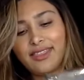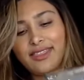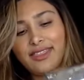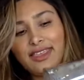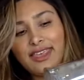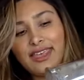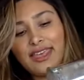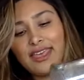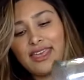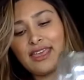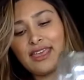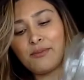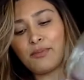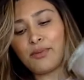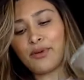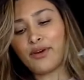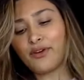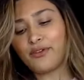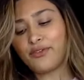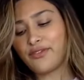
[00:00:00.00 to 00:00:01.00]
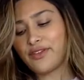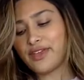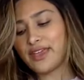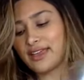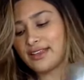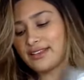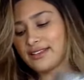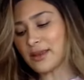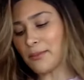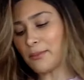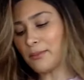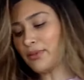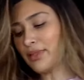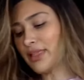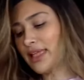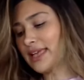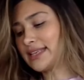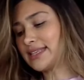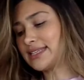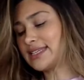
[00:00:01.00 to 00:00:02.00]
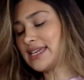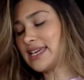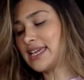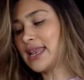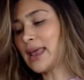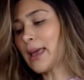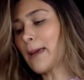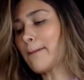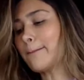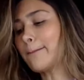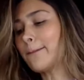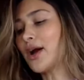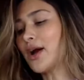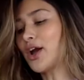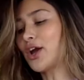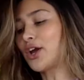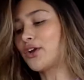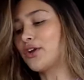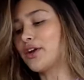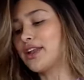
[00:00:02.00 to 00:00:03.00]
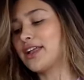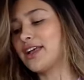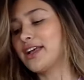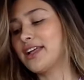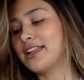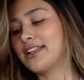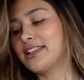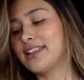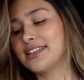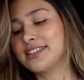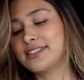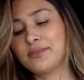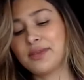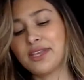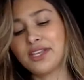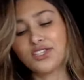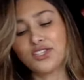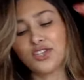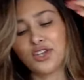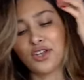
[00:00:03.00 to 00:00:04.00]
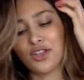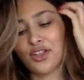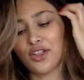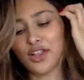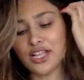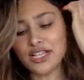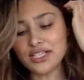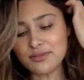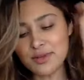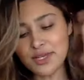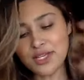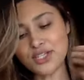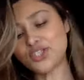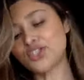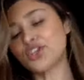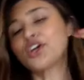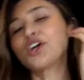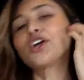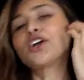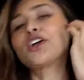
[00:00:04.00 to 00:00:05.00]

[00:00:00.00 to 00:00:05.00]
the perfect blended margarita. Let's make sure though, let's make sure.